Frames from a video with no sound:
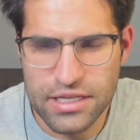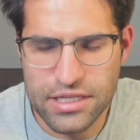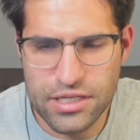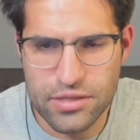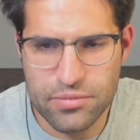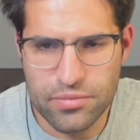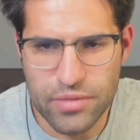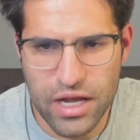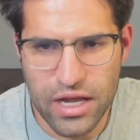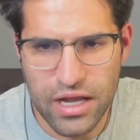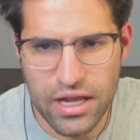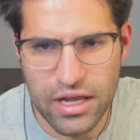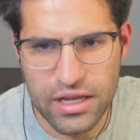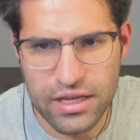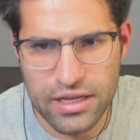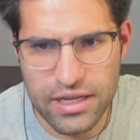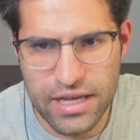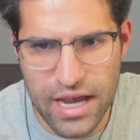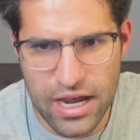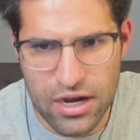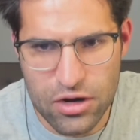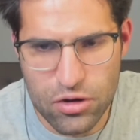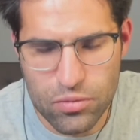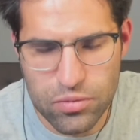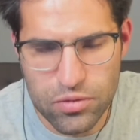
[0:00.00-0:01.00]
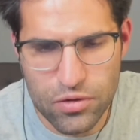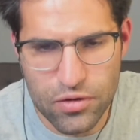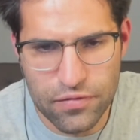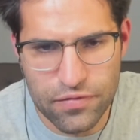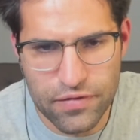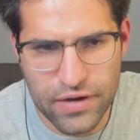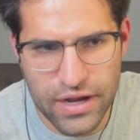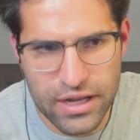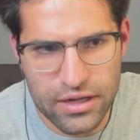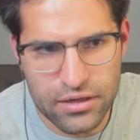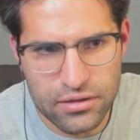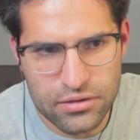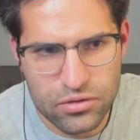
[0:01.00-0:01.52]
This is my Kaggle
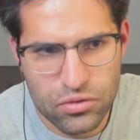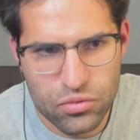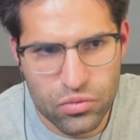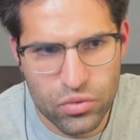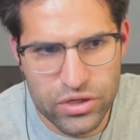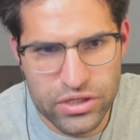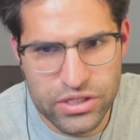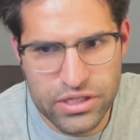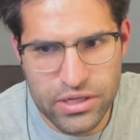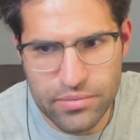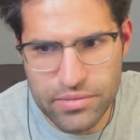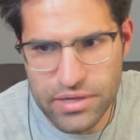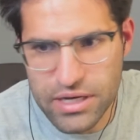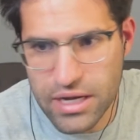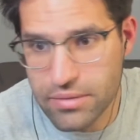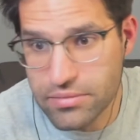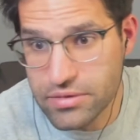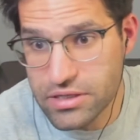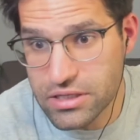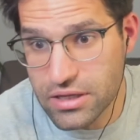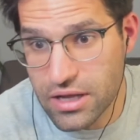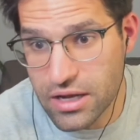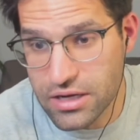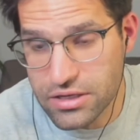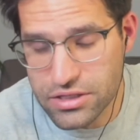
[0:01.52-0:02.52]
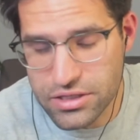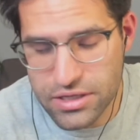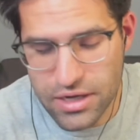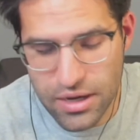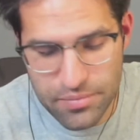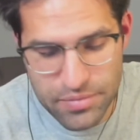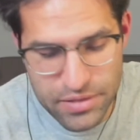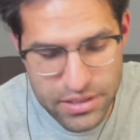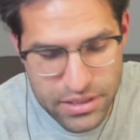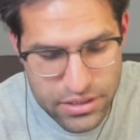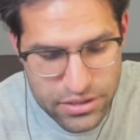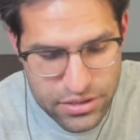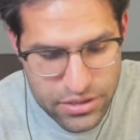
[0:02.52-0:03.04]
profile. We sometimes launch
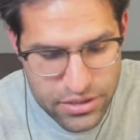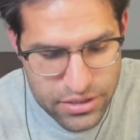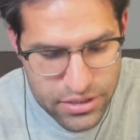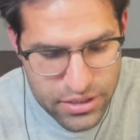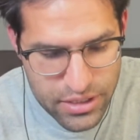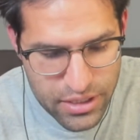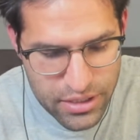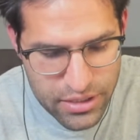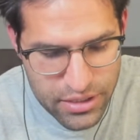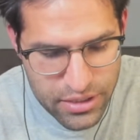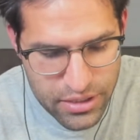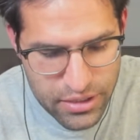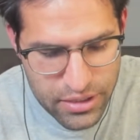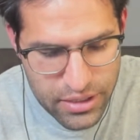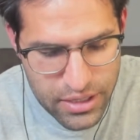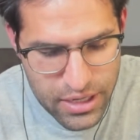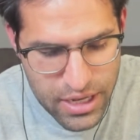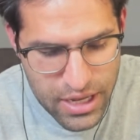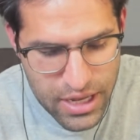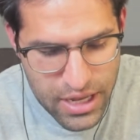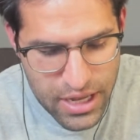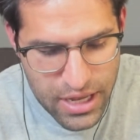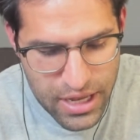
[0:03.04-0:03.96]
competitions on there.